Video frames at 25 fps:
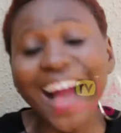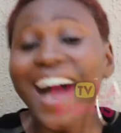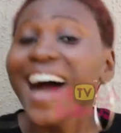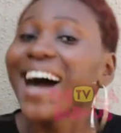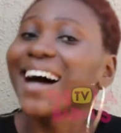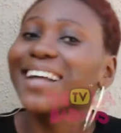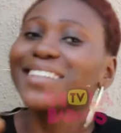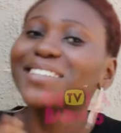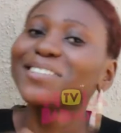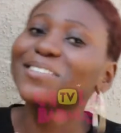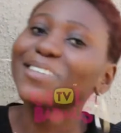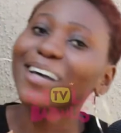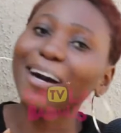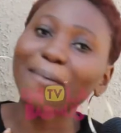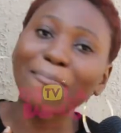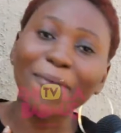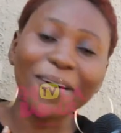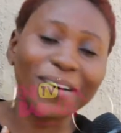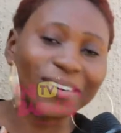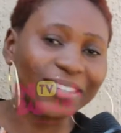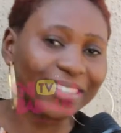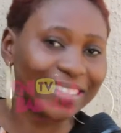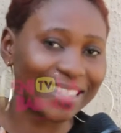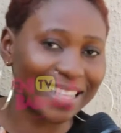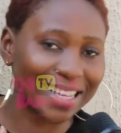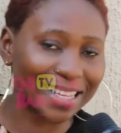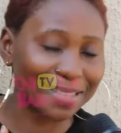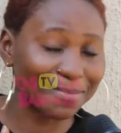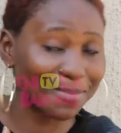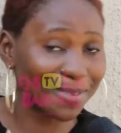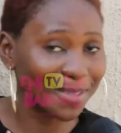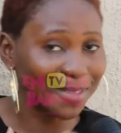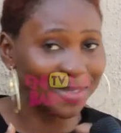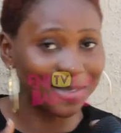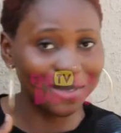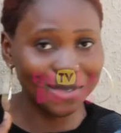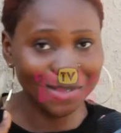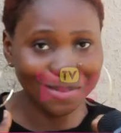I don't know about others,
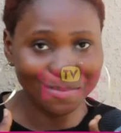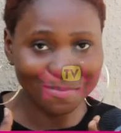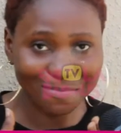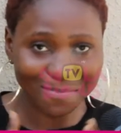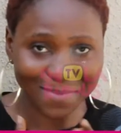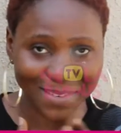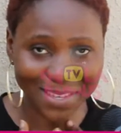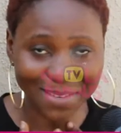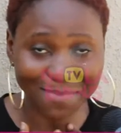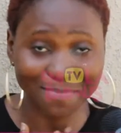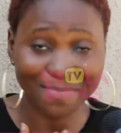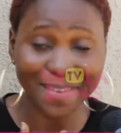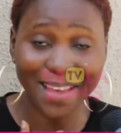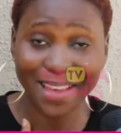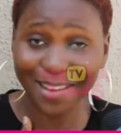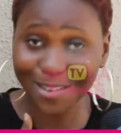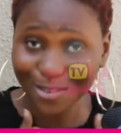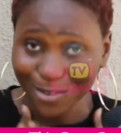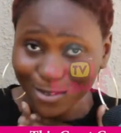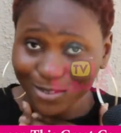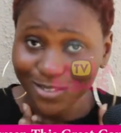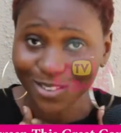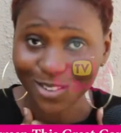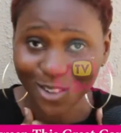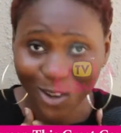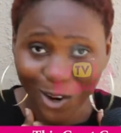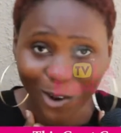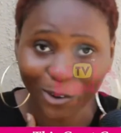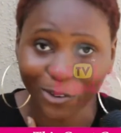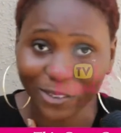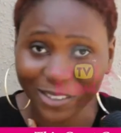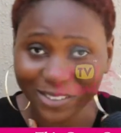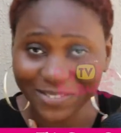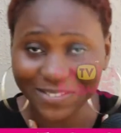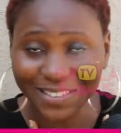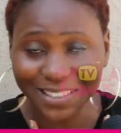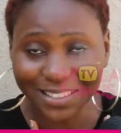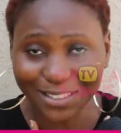but to me, my own
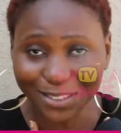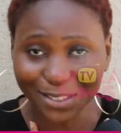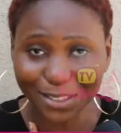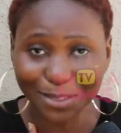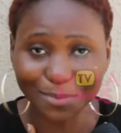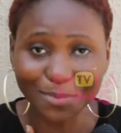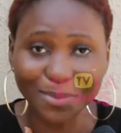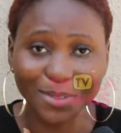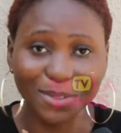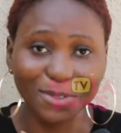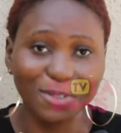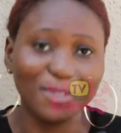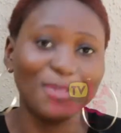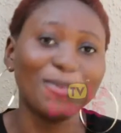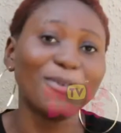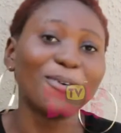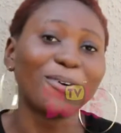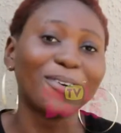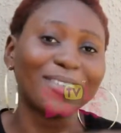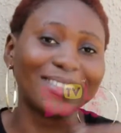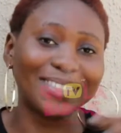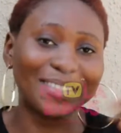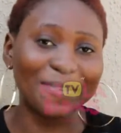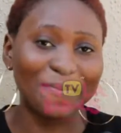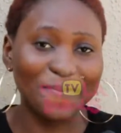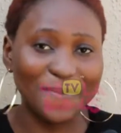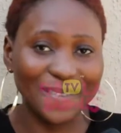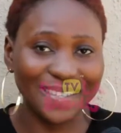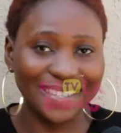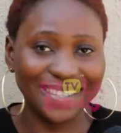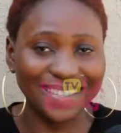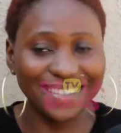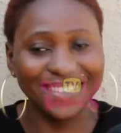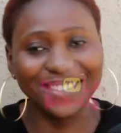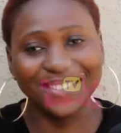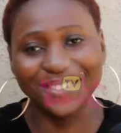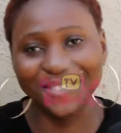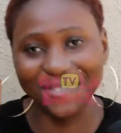current relationship is doing
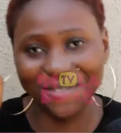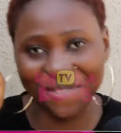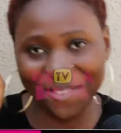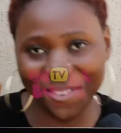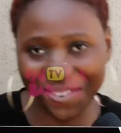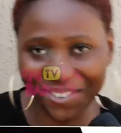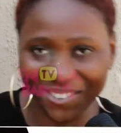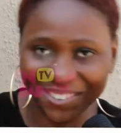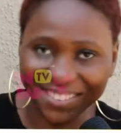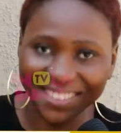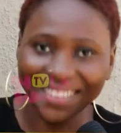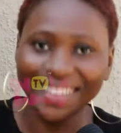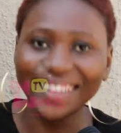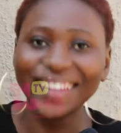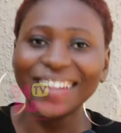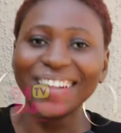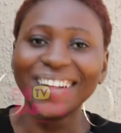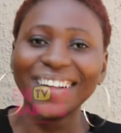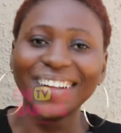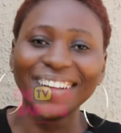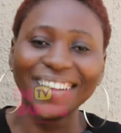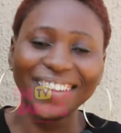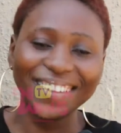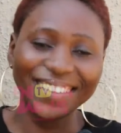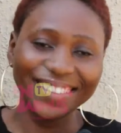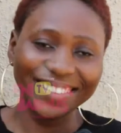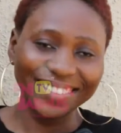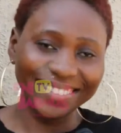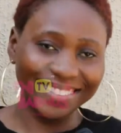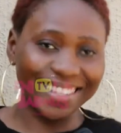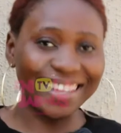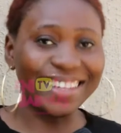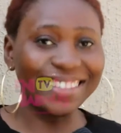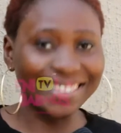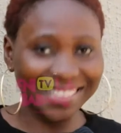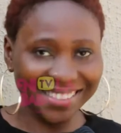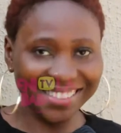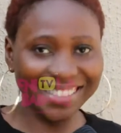100% more
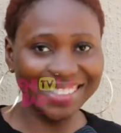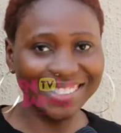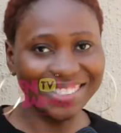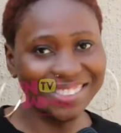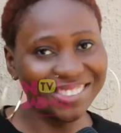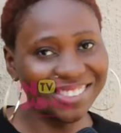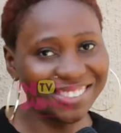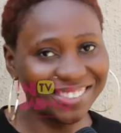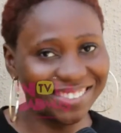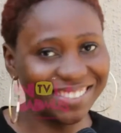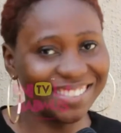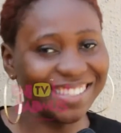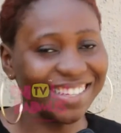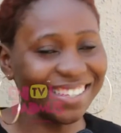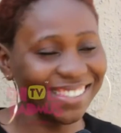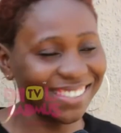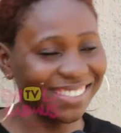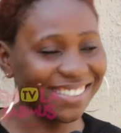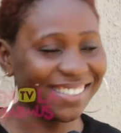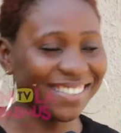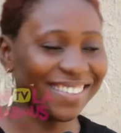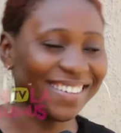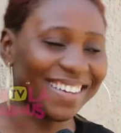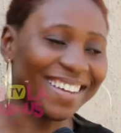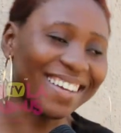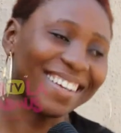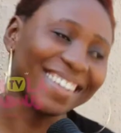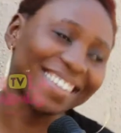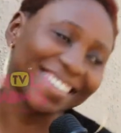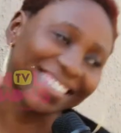than this country, Nigeria.